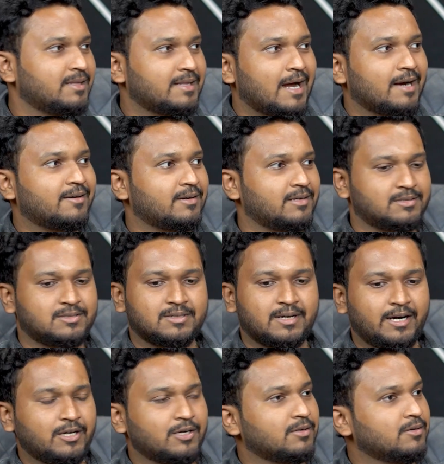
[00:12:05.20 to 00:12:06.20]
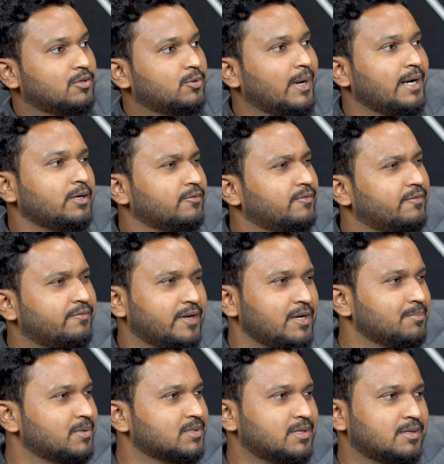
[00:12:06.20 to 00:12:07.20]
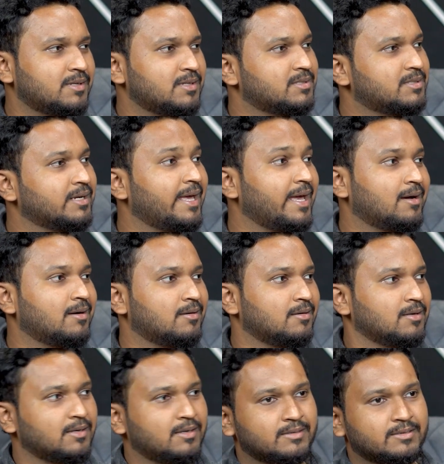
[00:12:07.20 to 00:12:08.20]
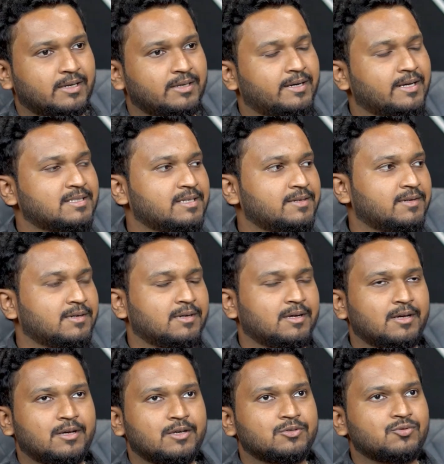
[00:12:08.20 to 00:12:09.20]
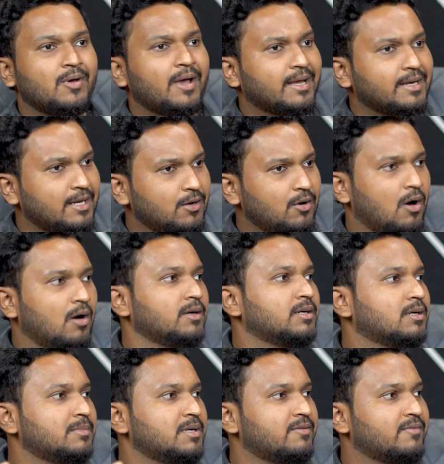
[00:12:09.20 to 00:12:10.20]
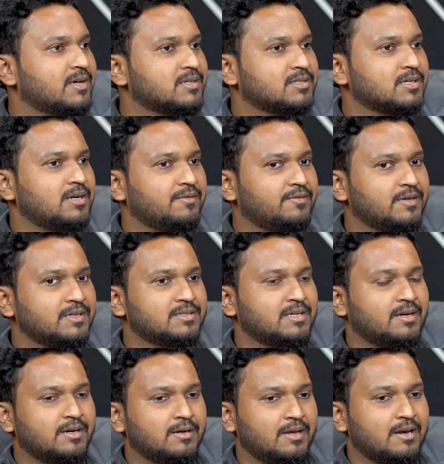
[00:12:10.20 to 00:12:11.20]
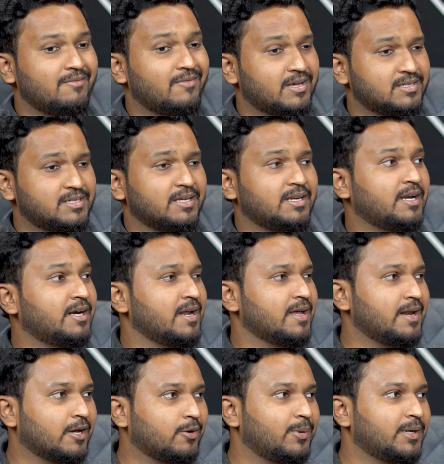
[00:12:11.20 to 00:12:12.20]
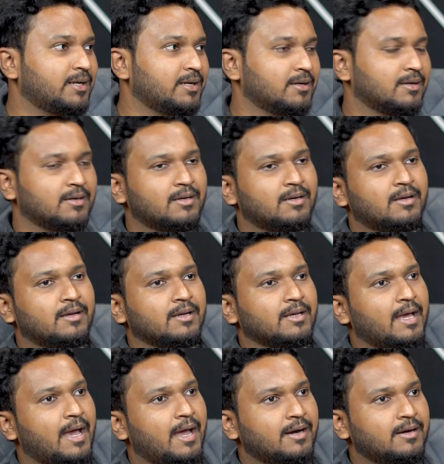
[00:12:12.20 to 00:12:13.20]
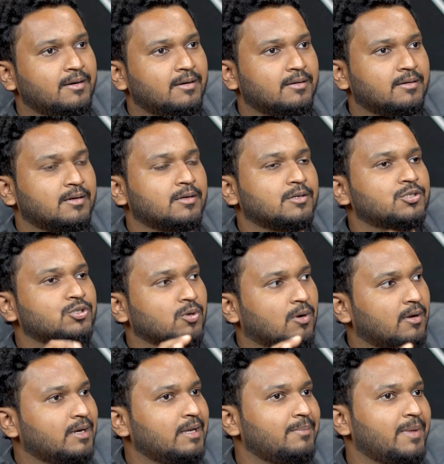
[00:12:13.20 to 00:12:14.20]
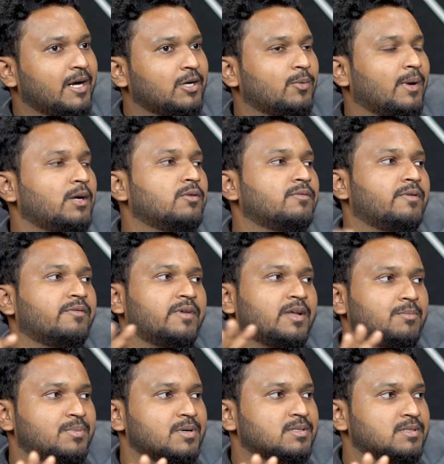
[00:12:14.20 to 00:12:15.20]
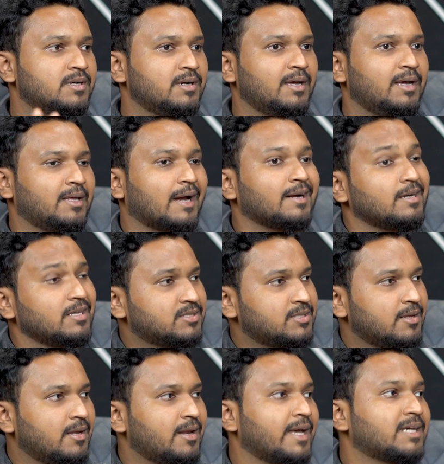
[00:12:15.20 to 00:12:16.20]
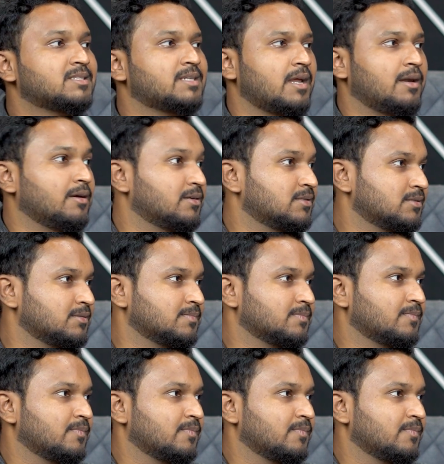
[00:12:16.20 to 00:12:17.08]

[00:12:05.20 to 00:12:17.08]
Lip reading: In that range, right? 12 to 15% is the CAGR that it has given. So any long-term investor, if he's investing in Indian equity, can surely make 12 to 15%, at least in the next 10 years.